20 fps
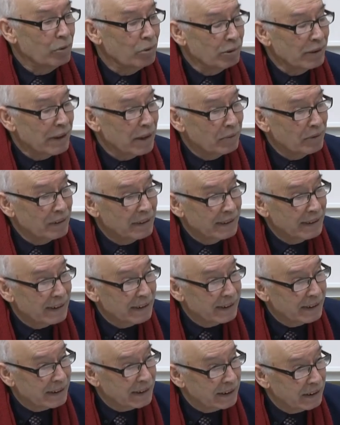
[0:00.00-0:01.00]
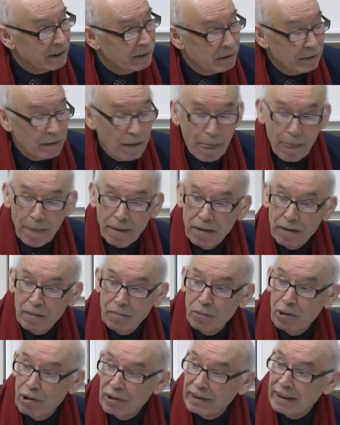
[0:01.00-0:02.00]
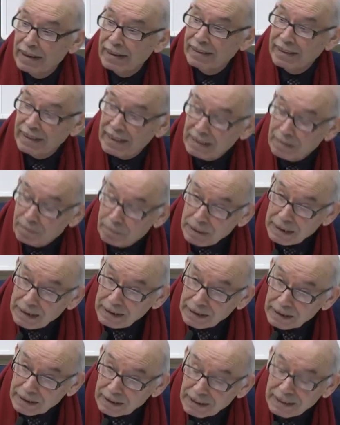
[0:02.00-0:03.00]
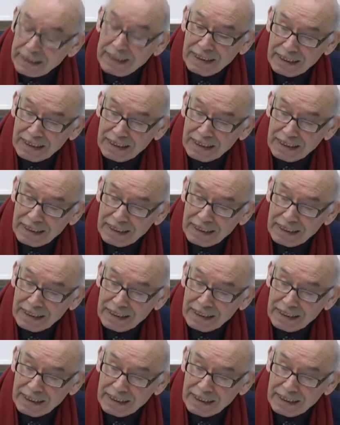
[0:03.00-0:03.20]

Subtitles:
2016, more than 6 million